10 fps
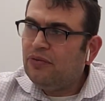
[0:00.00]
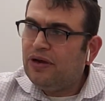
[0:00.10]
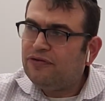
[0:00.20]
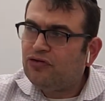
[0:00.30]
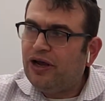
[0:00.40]
We
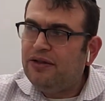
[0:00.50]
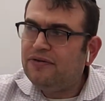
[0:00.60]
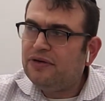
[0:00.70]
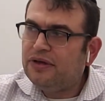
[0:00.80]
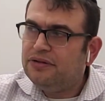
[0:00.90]
have
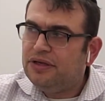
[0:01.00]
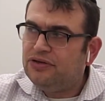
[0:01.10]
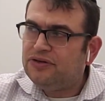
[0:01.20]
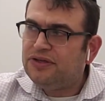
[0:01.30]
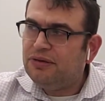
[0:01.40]
trait,
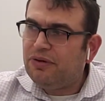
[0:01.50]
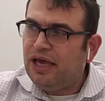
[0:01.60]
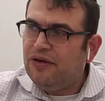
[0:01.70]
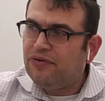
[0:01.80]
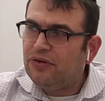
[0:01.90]
contingency, and
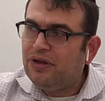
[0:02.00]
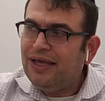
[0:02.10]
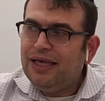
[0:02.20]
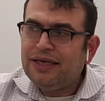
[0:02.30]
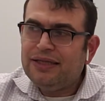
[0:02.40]
behavioral.
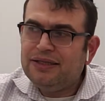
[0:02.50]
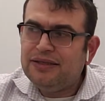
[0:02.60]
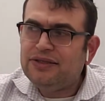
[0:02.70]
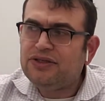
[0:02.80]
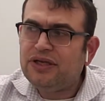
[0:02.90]

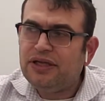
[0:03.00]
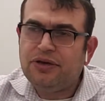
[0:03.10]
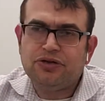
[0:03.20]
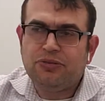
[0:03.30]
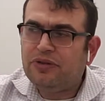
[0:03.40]
Contingency
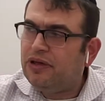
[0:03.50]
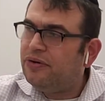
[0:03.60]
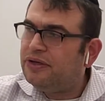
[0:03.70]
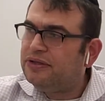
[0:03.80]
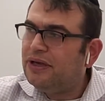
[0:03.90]
leadership
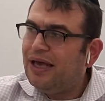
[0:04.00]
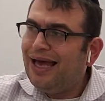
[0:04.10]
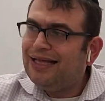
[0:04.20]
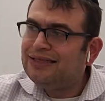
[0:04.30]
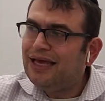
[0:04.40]
theories
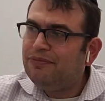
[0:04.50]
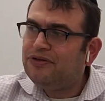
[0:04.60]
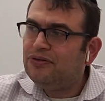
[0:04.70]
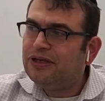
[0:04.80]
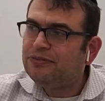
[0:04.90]
attempt
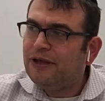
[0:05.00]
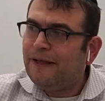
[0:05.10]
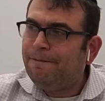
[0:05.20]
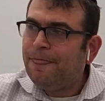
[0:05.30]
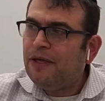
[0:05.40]
to
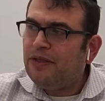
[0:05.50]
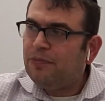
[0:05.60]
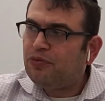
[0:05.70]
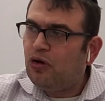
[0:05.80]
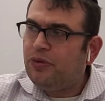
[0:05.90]
explain the
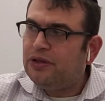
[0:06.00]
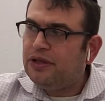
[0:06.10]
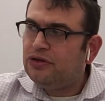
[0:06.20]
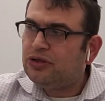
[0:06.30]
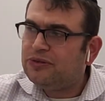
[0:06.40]
appropriate
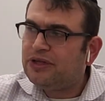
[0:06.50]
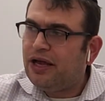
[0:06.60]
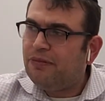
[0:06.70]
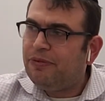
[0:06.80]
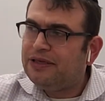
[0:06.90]
leadership
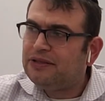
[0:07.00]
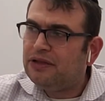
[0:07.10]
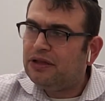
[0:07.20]
style based on the